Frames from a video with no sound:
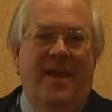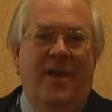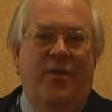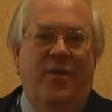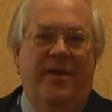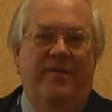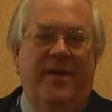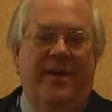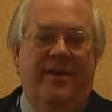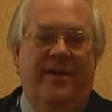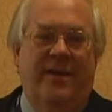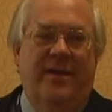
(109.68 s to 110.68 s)
We've
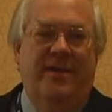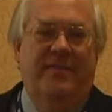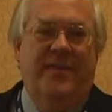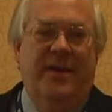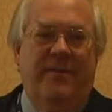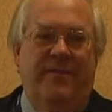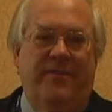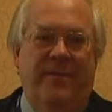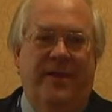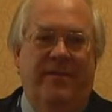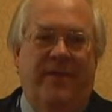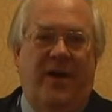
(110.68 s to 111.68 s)
been
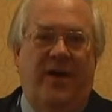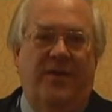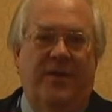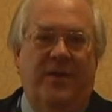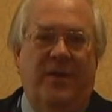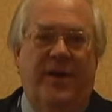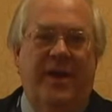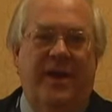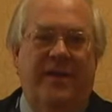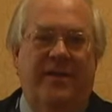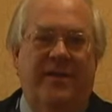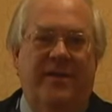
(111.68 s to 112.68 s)
involved with looking
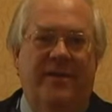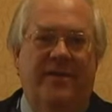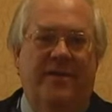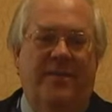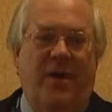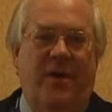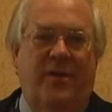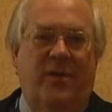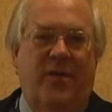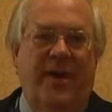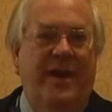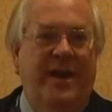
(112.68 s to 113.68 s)
at the particle
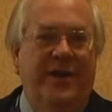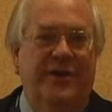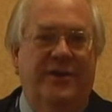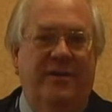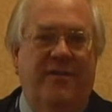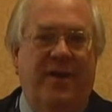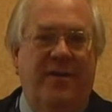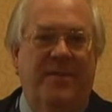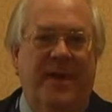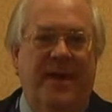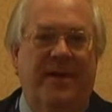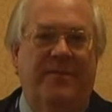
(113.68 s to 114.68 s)
radiation
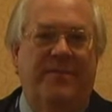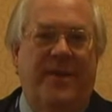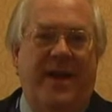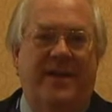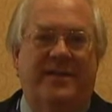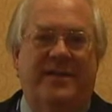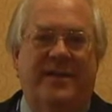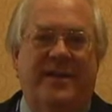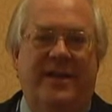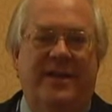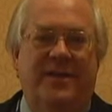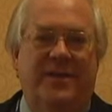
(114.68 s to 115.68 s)
environment out past
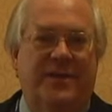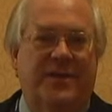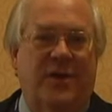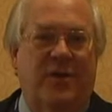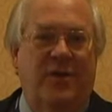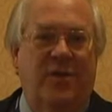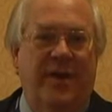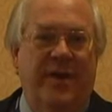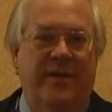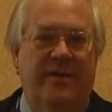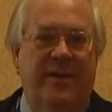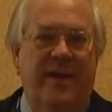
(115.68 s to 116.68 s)
the end of the solar
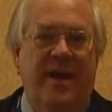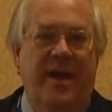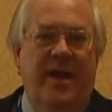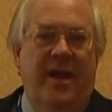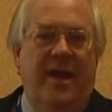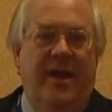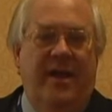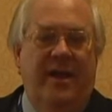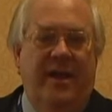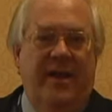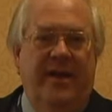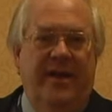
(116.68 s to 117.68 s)
wind. And
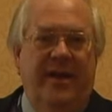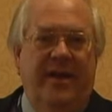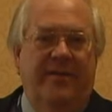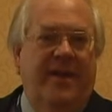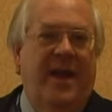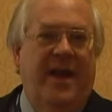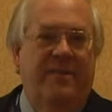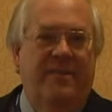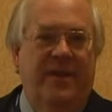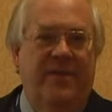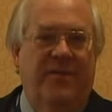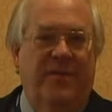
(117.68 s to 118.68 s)
again, if it hadn't
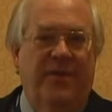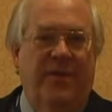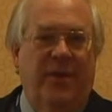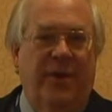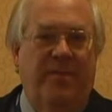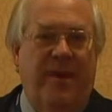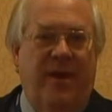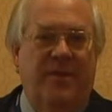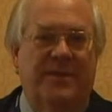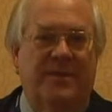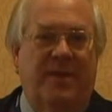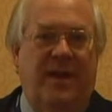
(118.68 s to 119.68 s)
been for nuclear power
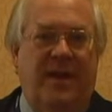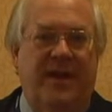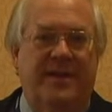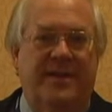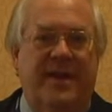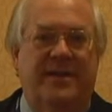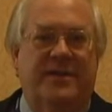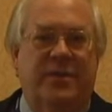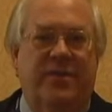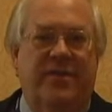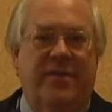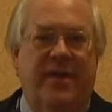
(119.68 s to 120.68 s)
supplies, that
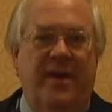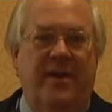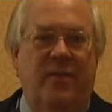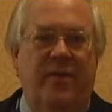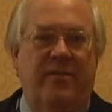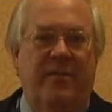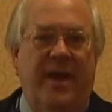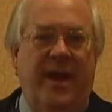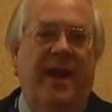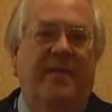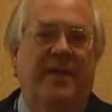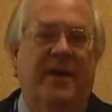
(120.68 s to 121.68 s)
sort of thing wouldn't be
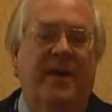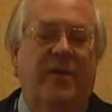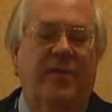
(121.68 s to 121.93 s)
happening.